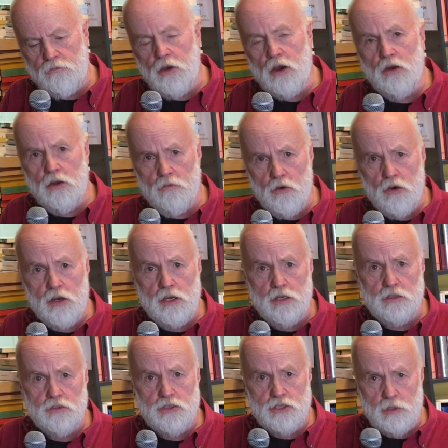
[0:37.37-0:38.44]
very, very
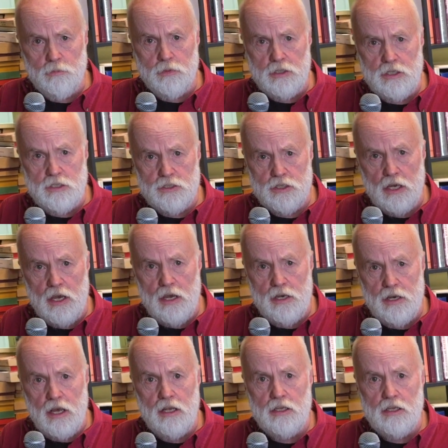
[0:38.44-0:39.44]
simply designed,